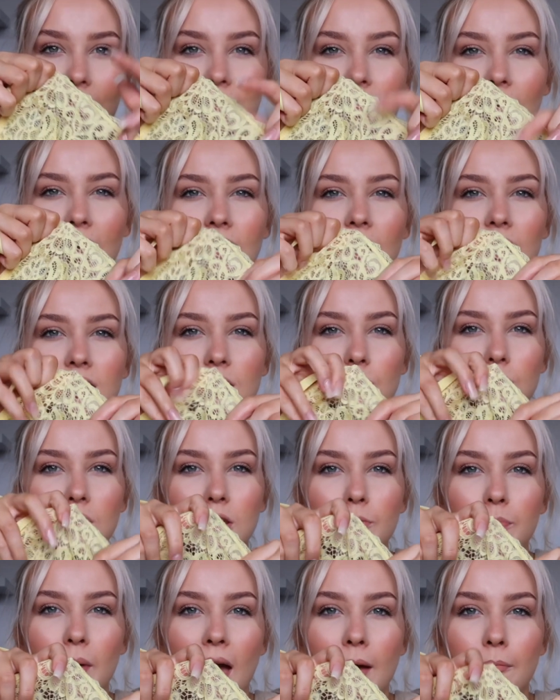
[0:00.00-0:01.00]
Like I said with
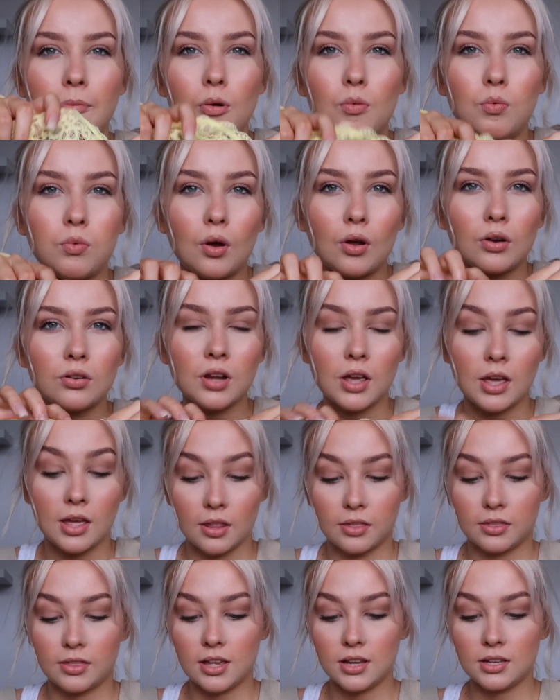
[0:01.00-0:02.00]
the purple one,
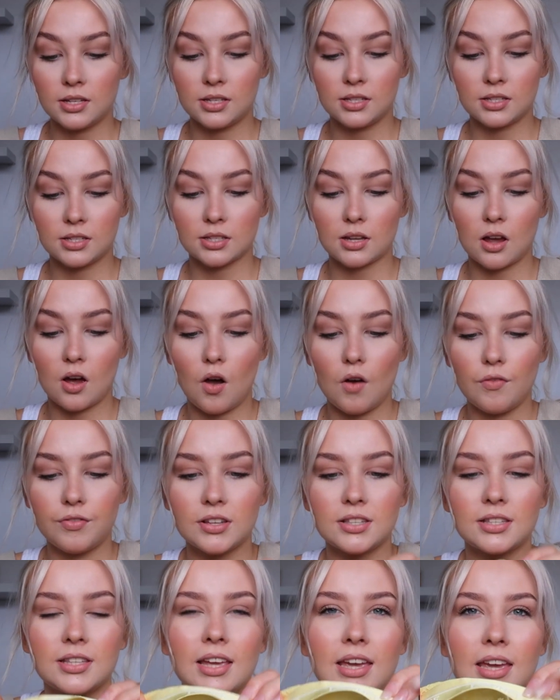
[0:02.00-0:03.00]
this
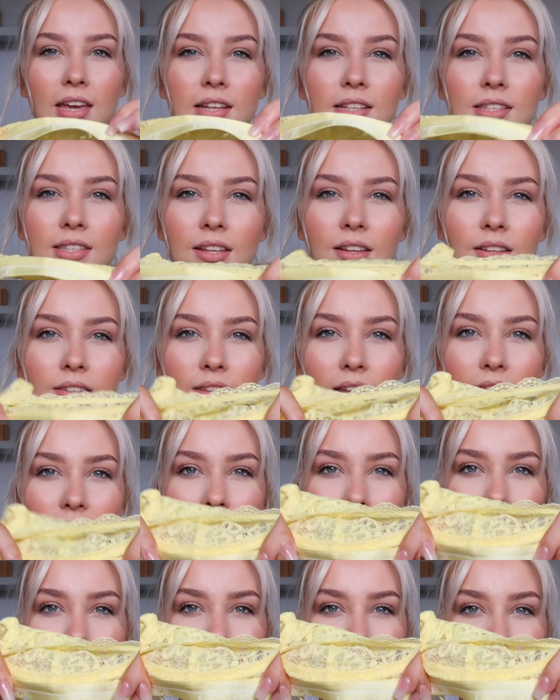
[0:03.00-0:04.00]
obviously you can still see
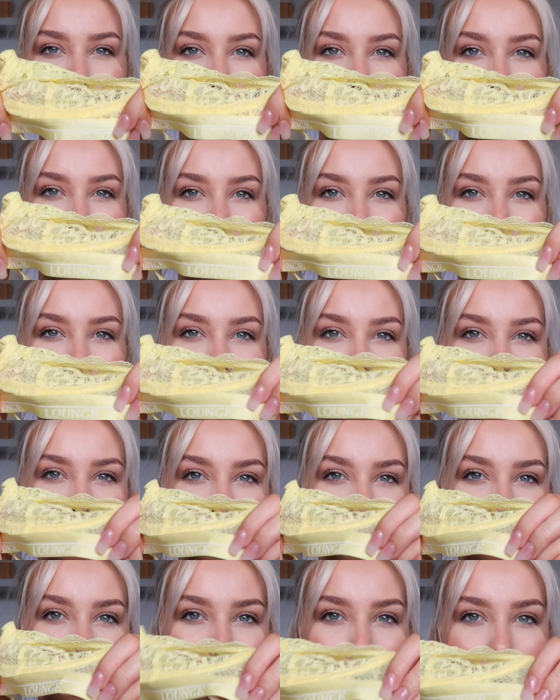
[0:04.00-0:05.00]
the lounge bit but it's
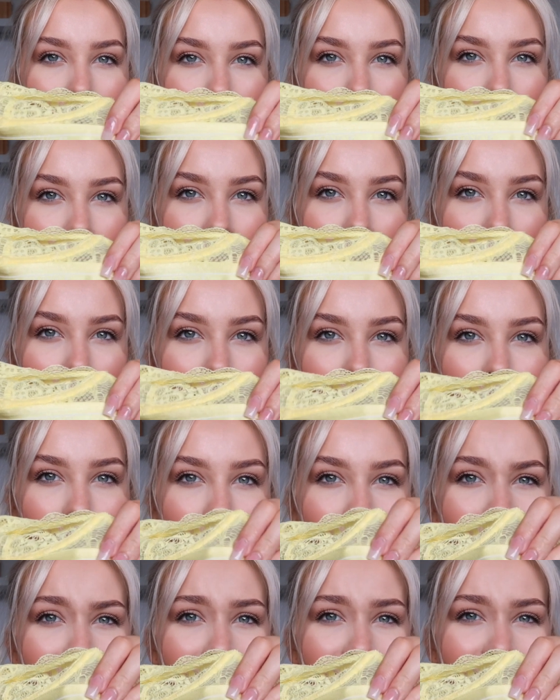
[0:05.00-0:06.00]
just not as in your
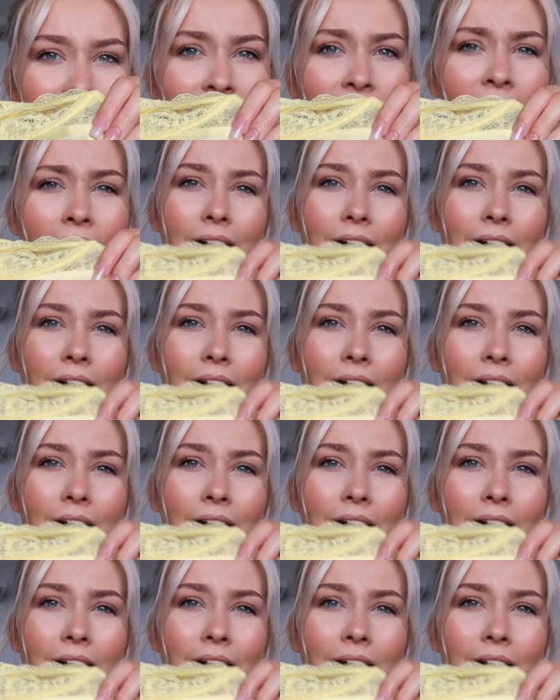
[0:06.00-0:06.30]
face